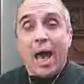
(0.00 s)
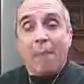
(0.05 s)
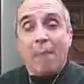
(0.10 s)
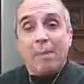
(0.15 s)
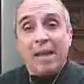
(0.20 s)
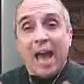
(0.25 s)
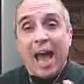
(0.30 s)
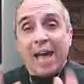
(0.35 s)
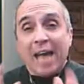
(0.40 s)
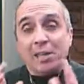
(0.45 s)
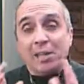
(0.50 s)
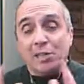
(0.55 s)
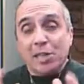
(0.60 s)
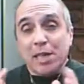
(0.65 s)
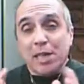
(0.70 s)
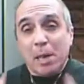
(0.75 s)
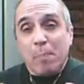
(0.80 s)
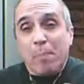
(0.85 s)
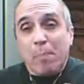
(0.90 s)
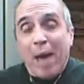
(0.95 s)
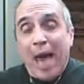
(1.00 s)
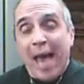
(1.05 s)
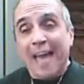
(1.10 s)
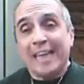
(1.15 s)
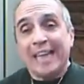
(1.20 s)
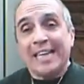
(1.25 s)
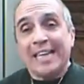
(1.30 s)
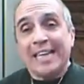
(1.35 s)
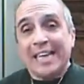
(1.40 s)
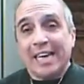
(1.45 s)
I see a
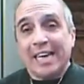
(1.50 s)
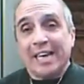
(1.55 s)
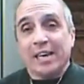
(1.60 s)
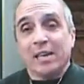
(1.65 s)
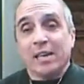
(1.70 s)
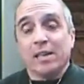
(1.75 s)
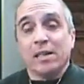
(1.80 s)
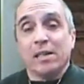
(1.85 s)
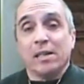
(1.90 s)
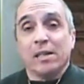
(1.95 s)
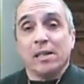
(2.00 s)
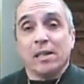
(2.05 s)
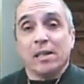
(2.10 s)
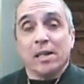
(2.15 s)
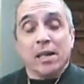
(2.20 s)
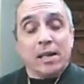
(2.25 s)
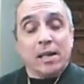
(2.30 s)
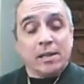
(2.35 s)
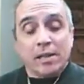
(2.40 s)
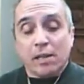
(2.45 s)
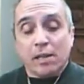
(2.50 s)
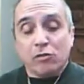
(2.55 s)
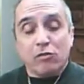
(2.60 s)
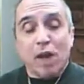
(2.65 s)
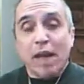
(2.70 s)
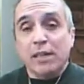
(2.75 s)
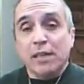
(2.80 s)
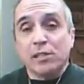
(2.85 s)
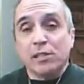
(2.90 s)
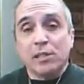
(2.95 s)
pattern here. They're
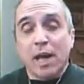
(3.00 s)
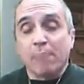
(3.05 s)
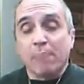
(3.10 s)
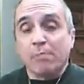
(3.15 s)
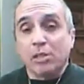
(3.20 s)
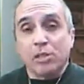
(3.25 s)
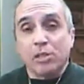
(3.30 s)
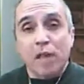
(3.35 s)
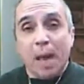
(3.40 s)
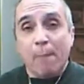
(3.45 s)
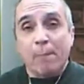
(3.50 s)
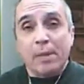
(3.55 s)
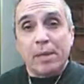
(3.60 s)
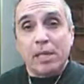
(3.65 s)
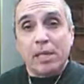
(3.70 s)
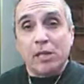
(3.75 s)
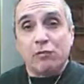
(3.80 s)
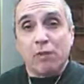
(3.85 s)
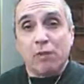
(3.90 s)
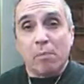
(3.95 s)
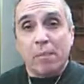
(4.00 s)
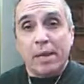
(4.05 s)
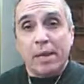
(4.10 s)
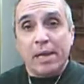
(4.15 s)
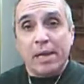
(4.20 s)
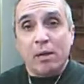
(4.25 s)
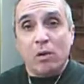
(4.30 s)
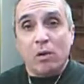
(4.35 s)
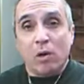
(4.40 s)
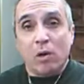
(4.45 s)
trying to stop the Japanese from
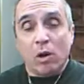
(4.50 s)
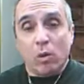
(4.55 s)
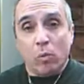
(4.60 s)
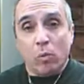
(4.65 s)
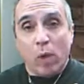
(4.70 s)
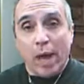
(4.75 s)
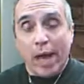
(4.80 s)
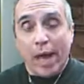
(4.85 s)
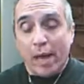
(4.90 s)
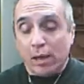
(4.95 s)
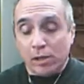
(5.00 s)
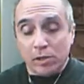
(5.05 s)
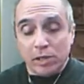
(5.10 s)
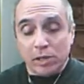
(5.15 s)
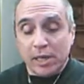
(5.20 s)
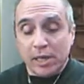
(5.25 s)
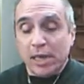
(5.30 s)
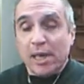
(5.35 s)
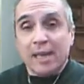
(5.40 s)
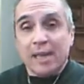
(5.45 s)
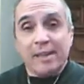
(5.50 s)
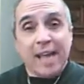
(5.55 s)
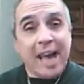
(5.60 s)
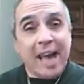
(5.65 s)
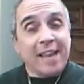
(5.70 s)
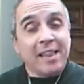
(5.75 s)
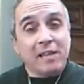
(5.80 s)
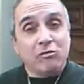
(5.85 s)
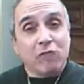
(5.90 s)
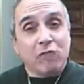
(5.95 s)
eating whales.
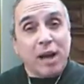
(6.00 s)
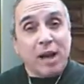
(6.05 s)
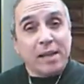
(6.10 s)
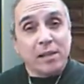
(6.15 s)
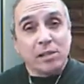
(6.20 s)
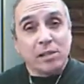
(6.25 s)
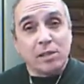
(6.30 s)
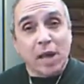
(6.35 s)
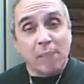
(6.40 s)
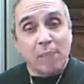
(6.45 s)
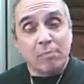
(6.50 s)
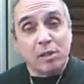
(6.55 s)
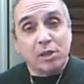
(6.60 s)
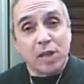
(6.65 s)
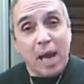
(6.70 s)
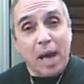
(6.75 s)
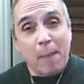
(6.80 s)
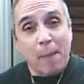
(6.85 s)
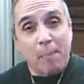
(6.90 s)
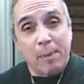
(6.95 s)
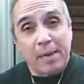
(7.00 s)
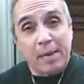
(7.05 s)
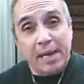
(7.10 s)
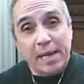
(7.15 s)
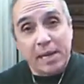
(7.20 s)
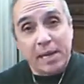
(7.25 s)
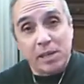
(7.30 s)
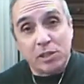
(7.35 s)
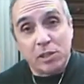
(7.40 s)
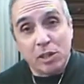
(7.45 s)
Now they're trying to stop the
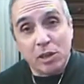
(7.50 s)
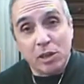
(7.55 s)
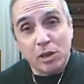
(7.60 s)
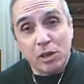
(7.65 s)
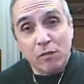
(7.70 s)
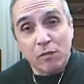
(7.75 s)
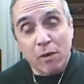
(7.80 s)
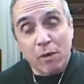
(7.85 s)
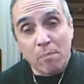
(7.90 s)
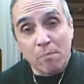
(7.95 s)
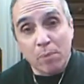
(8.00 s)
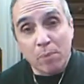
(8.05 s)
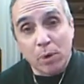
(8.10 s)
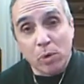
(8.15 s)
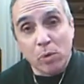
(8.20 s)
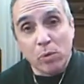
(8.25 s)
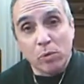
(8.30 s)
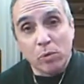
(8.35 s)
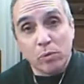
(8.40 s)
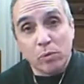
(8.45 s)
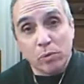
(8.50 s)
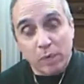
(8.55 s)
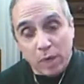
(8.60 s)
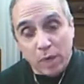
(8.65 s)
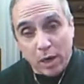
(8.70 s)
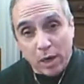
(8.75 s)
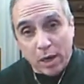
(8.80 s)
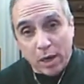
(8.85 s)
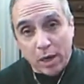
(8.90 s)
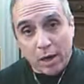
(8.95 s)
Japanese from
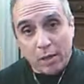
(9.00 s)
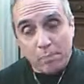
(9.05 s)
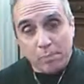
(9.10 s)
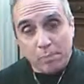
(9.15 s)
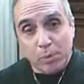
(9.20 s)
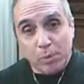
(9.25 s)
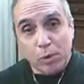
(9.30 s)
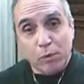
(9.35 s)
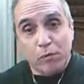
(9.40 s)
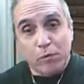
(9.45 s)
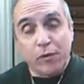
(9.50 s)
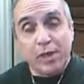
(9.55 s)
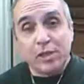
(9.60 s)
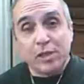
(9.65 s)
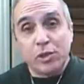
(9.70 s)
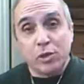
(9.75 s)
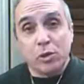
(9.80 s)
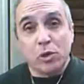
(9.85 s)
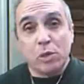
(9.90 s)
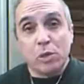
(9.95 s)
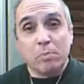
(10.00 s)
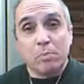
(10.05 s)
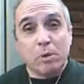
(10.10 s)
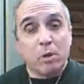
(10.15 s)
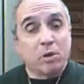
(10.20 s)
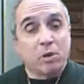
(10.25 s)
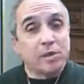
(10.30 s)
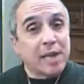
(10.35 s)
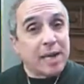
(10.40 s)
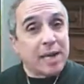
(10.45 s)
bluefin tuna
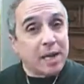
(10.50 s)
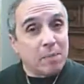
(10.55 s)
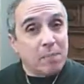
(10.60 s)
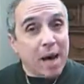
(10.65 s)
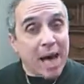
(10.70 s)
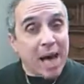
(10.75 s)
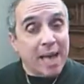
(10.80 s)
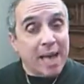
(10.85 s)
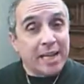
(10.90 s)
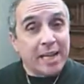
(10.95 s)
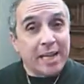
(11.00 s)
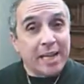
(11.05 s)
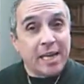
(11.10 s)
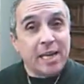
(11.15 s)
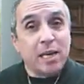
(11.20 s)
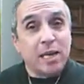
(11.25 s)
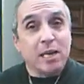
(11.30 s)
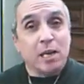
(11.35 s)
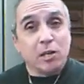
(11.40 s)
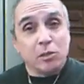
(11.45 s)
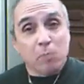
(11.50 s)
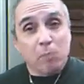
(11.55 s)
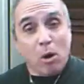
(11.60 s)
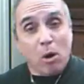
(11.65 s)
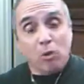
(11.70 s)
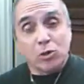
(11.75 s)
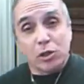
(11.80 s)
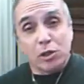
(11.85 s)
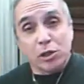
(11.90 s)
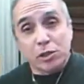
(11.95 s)
because that commodity is
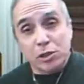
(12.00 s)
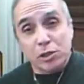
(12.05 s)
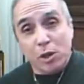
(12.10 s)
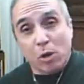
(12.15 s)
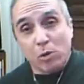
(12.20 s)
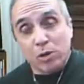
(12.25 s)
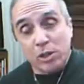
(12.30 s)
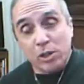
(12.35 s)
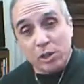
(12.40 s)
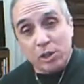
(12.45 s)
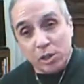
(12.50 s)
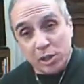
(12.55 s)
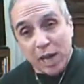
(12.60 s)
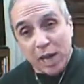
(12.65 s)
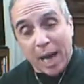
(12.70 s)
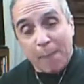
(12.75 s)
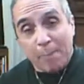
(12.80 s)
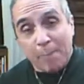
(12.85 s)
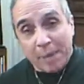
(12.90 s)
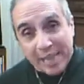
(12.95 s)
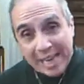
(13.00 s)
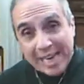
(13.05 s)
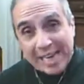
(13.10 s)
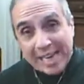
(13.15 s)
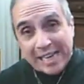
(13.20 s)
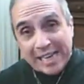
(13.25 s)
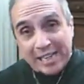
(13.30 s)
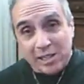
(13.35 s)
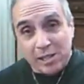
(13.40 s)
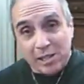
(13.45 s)
mostly sold to the
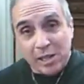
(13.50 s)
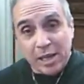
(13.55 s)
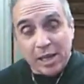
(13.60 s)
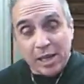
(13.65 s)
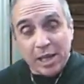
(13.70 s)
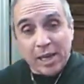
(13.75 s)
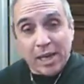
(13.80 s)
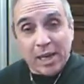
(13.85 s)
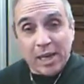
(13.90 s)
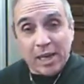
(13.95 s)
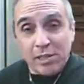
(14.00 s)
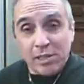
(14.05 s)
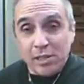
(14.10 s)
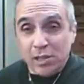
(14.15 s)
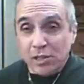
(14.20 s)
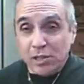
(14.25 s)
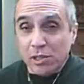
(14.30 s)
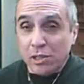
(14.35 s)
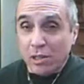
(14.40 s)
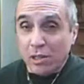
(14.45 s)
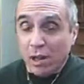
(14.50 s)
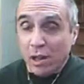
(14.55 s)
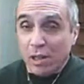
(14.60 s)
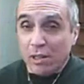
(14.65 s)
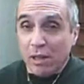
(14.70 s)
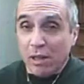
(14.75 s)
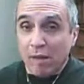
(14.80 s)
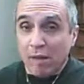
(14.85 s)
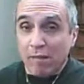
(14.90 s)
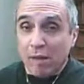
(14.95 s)
Japanese. Is this
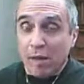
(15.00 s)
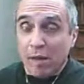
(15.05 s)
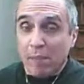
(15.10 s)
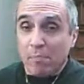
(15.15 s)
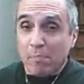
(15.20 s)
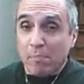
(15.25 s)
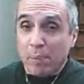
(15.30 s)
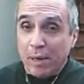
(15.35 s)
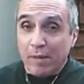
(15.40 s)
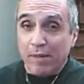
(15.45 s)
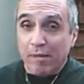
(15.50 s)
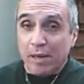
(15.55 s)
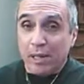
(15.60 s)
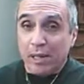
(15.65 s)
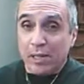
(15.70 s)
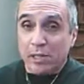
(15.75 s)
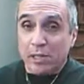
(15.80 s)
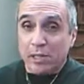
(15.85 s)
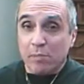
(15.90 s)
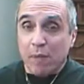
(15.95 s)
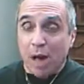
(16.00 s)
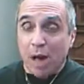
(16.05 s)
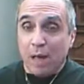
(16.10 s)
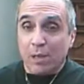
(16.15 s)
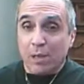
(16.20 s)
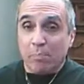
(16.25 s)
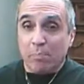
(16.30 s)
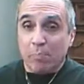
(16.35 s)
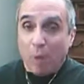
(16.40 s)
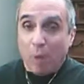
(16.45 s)
culinary imperialism
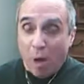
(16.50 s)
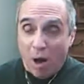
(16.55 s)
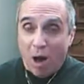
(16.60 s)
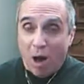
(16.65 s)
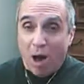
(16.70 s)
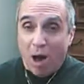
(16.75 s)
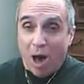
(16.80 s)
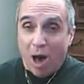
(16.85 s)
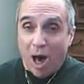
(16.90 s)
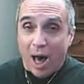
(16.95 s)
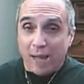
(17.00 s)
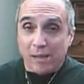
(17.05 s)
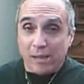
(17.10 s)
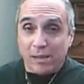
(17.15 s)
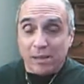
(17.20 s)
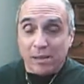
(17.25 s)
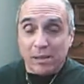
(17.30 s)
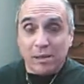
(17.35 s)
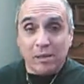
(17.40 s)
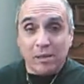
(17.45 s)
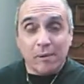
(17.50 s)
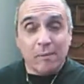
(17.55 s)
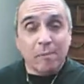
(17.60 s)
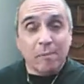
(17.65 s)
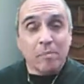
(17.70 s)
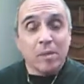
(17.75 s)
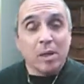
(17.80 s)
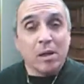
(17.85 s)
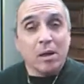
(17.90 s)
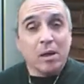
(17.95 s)
on the part
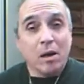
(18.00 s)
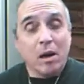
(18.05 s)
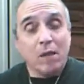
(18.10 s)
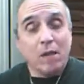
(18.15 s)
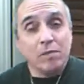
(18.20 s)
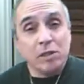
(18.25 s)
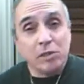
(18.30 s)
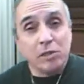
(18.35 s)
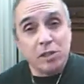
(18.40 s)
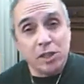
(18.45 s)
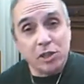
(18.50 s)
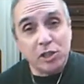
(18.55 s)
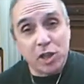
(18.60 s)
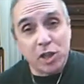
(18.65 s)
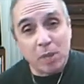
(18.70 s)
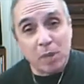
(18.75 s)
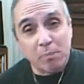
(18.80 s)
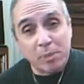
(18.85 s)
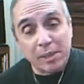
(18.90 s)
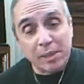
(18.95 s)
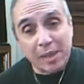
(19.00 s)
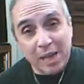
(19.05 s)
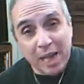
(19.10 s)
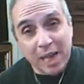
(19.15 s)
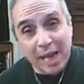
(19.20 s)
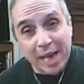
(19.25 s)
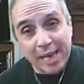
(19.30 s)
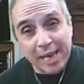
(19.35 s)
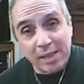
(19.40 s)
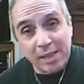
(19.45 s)
of the Sea Shepherd
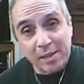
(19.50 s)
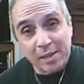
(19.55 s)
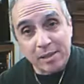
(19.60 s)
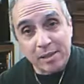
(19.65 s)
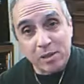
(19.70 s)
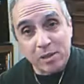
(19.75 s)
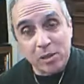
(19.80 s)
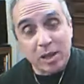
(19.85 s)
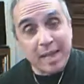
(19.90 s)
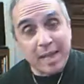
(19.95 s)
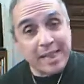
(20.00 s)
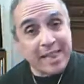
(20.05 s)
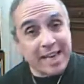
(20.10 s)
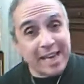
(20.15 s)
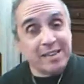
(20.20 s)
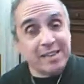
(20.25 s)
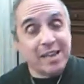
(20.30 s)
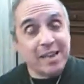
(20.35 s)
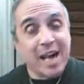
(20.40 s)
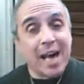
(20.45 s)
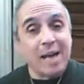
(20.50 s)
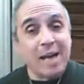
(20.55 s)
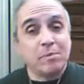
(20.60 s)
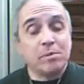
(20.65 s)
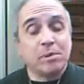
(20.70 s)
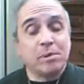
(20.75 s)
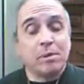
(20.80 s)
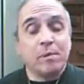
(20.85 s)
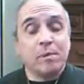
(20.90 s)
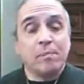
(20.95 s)
clan and their
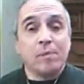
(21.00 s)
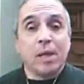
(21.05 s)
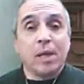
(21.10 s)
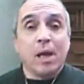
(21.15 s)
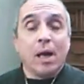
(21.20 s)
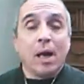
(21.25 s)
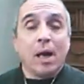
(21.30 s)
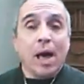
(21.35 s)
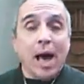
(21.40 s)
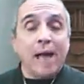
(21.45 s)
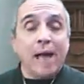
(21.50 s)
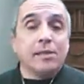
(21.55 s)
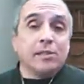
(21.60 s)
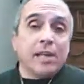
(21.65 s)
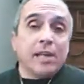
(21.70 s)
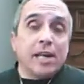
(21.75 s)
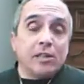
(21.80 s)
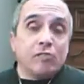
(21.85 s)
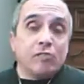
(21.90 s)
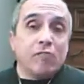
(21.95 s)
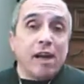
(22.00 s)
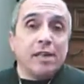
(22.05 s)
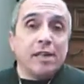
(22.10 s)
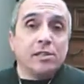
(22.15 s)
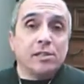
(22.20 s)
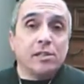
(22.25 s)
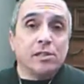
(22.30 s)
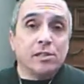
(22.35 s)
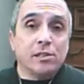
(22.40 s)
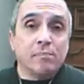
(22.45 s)
types? I say it's
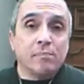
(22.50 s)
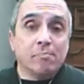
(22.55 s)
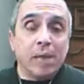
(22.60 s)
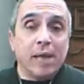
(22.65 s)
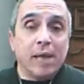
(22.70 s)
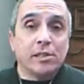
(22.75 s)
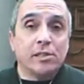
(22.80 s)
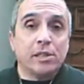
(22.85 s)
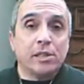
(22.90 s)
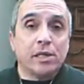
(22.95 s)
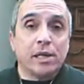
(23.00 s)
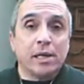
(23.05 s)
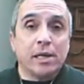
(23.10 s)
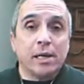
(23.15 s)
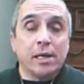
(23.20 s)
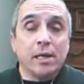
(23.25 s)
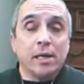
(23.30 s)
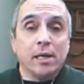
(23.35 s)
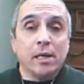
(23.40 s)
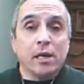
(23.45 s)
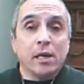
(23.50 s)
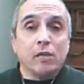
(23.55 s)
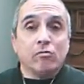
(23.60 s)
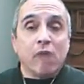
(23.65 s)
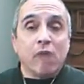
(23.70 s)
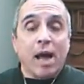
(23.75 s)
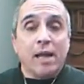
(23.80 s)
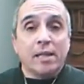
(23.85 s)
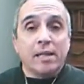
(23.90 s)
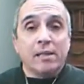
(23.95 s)
racism, basically.
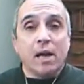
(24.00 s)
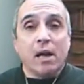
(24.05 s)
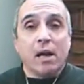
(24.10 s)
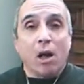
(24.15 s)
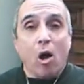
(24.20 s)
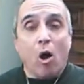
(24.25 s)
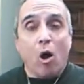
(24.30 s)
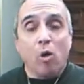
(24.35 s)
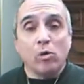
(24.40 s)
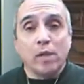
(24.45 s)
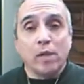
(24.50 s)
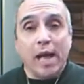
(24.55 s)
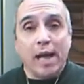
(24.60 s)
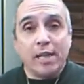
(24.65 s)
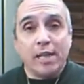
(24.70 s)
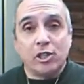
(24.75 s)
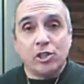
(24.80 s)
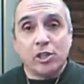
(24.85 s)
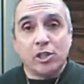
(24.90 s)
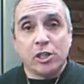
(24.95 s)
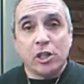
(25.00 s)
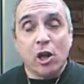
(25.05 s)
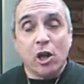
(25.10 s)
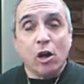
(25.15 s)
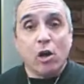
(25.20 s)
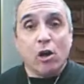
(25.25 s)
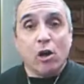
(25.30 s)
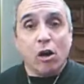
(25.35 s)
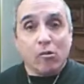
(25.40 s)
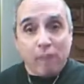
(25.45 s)
Trying to tell a whole nation,
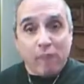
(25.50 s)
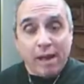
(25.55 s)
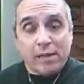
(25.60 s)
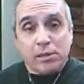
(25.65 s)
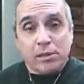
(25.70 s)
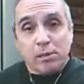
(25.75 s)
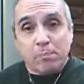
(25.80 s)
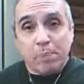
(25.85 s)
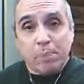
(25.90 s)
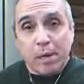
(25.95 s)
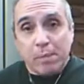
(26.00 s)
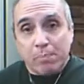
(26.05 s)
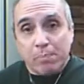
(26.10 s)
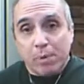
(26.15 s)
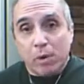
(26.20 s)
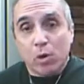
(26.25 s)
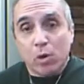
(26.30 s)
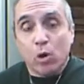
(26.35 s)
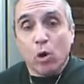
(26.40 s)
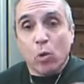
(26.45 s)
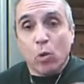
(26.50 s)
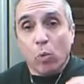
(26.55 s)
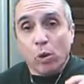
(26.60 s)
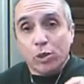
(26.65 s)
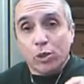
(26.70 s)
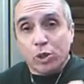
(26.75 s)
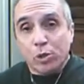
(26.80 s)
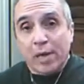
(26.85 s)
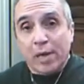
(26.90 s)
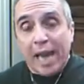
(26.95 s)
a race of people,
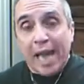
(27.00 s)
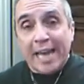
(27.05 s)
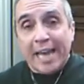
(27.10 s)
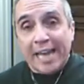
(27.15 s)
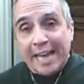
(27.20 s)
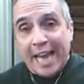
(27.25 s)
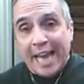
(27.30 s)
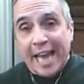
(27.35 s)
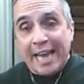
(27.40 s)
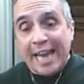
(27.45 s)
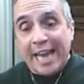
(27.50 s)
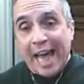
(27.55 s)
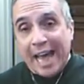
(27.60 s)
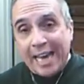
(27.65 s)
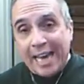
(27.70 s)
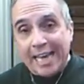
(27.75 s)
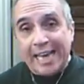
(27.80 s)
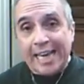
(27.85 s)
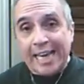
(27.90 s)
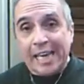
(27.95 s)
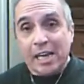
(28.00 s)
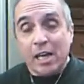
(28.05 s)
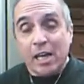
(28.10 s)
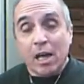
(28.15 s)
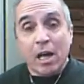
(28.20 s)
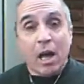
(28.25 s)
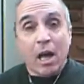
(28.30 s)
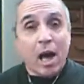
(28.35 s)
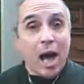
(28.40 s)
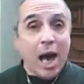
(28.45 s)
what you can and cannot eat.
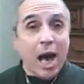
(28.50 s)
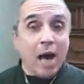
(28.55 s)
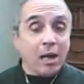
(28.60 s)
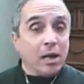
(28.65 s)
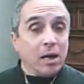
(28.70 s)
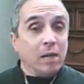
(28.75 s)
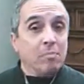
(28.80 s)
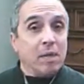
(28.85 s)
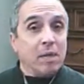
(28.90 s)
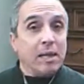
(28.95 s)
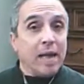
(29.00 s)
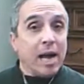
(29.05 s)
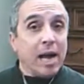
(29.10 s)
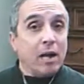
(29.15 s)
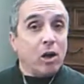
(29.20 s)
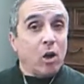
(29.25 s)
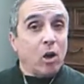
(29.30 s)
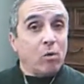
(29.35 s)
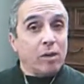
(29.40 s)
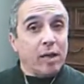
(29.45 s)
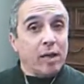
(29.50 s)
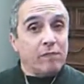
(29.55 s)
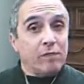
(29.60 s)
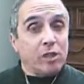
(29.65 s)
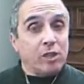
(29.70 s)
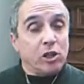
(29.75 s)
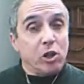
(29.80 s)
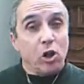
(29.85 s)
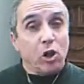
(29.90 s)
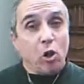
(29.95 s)
How come they're not going
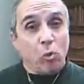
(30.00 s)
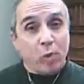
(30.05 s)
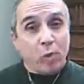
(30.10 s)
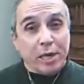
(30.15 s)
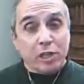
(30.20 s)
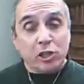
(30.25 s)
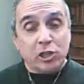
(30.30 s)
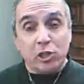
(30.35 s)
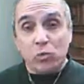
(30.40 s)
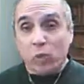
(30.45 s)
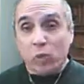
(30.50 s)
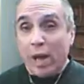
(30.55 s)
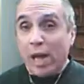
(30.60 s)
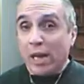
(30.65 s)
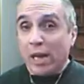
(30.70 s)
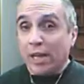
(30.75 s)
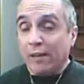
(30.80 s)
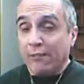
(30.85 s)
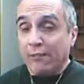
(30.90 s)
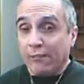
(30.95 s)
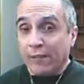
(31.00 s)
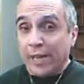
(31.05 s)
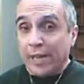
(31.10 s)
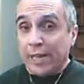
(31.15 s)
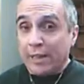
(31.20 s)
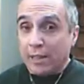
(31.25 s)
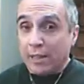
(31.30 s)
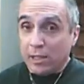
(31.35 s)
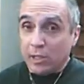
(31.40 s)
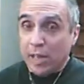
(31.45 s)
after the Norwegian whaling
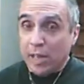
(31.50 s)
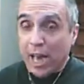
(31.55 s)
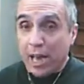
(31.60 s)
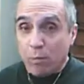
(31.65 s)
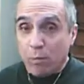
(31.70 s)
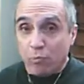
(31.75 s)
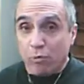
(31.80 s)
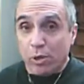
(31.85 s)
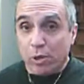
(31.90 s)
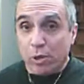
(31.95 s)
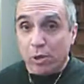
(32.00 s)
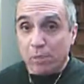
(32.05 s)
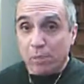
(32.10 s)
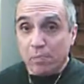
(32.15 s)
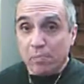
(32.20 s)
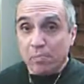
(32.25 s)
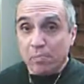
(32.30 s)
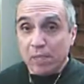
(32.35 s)
fleet this April?